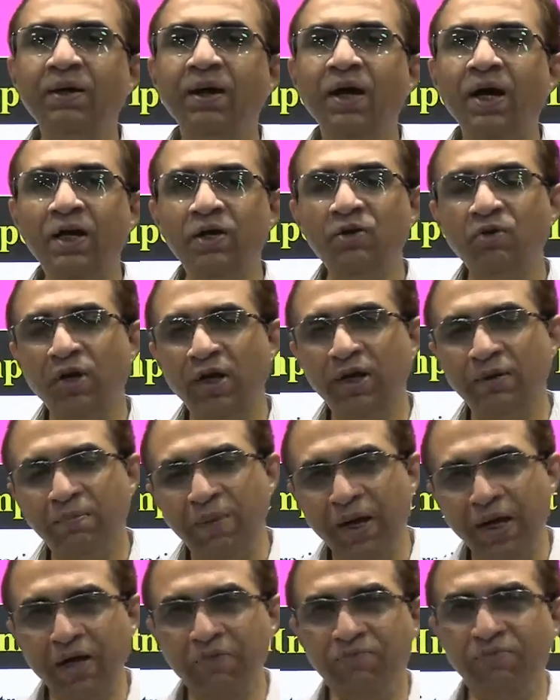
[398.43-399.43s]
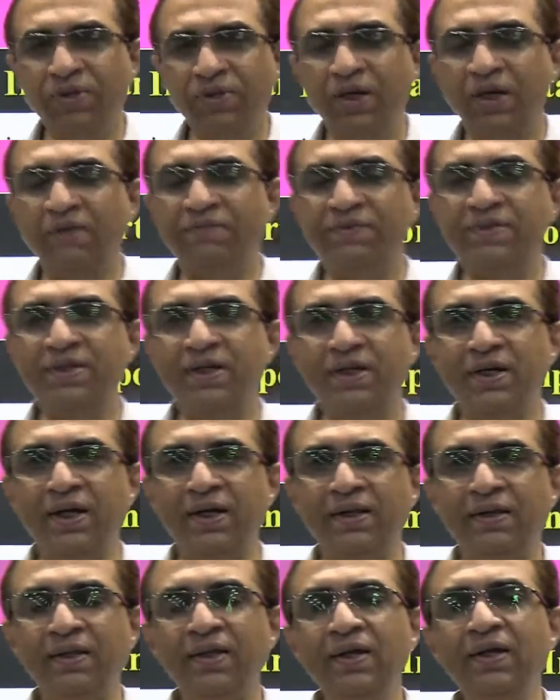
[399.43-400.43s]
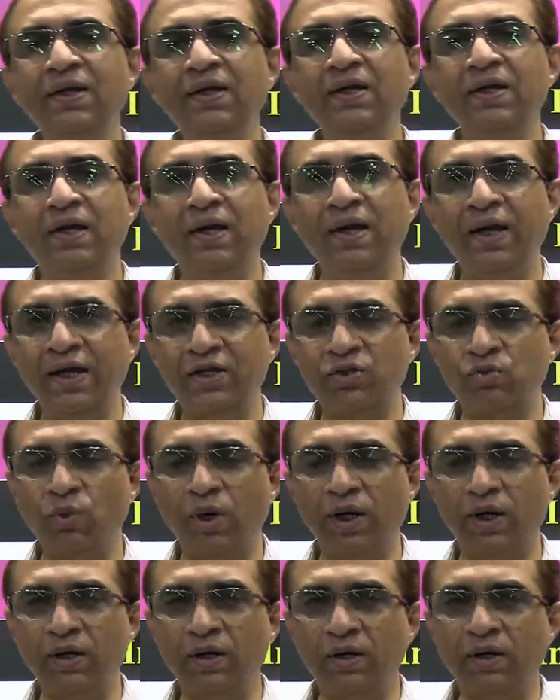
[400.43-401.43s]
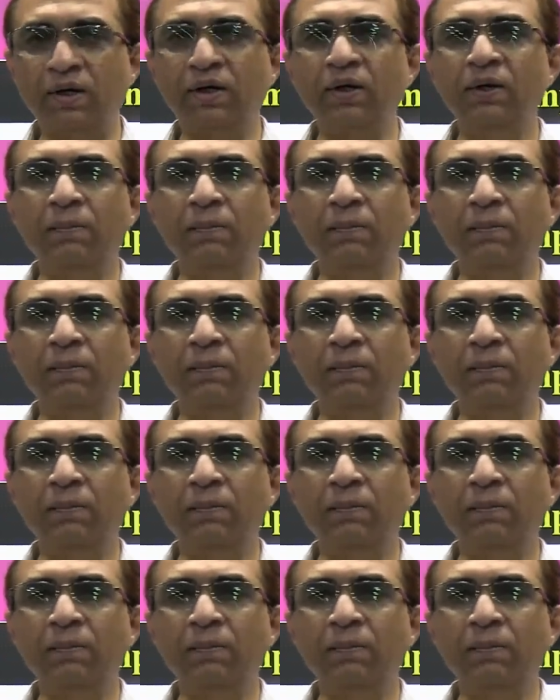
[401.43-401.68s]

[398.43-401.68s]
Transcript: and you can make up for the deficit in the next 1 year.